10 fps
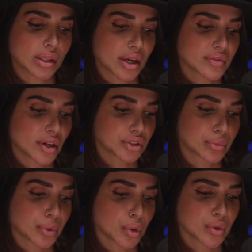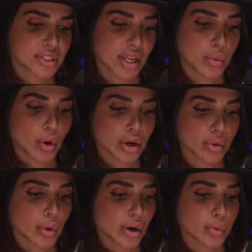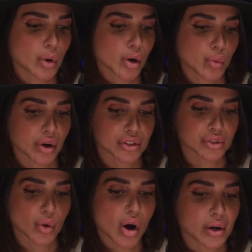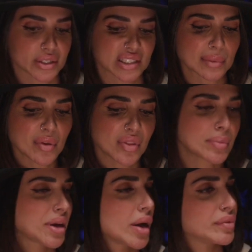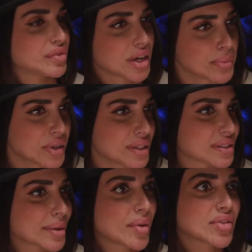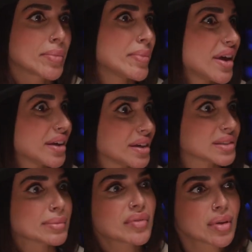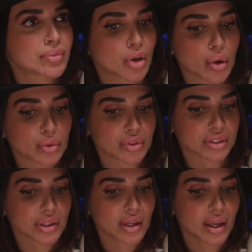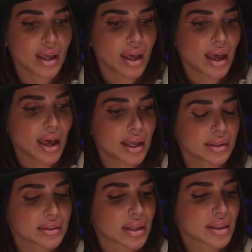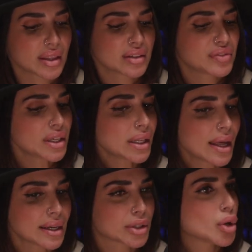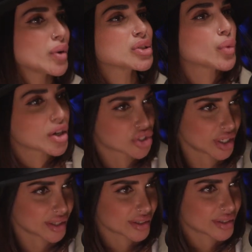lot of entrepreneurs, they work so hard. Some of them become famous, some of them make it, some of them don't. And they feel like no one's watching.